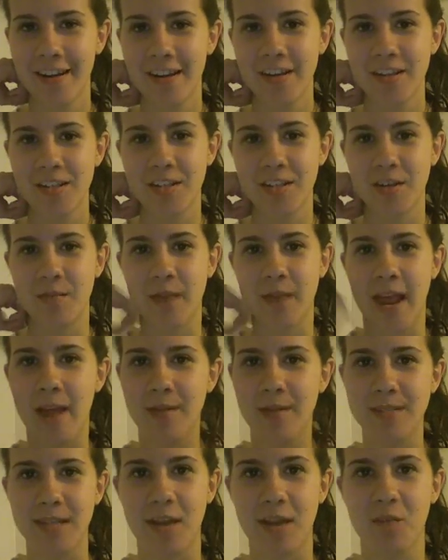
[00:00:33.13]
So my
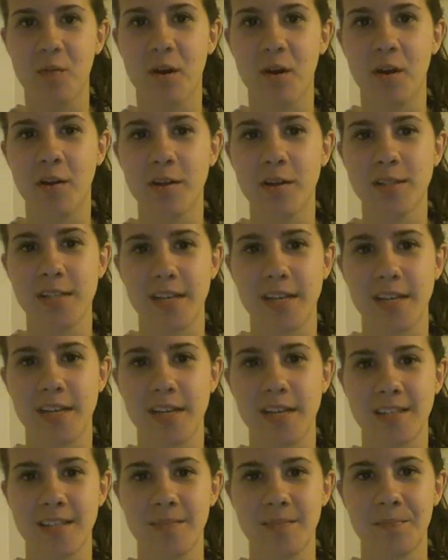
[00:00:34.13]
outside world
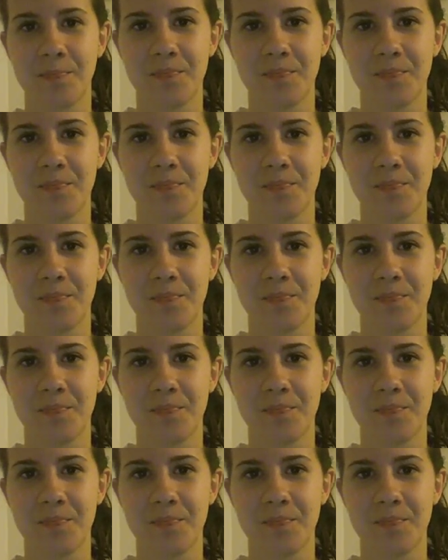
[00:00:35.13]
is